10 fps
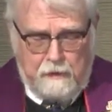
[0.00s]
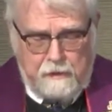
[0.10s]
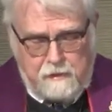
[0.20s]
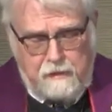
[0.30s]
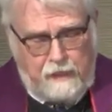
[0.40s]

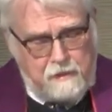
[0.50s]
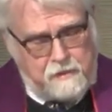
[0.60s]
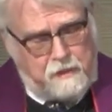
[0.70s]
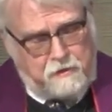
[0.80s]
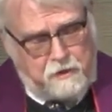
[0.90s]
Isn't that
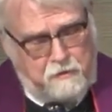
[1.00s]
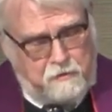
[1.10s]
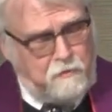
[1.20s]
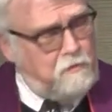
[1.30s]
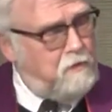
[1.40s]
essentially
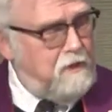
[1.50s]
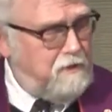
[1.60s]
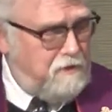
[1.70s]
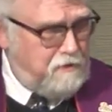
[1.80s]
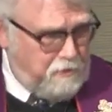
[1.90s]

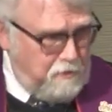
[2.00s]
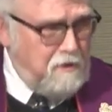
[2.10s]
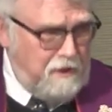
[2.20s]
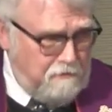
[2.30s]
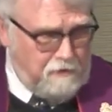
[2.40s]
what
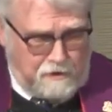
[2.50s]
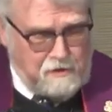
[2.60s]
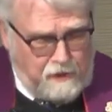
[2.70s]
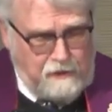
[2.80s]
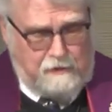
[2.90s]
true love
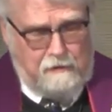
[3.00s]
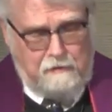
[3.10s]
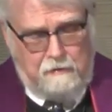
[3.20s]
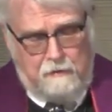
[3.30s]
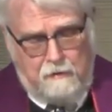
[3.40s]
looks like?
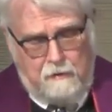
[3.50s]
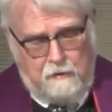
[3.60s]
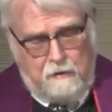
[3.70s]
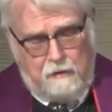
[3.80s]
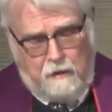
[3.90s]

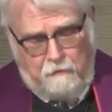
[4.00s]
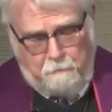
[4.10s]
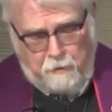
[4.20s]
Love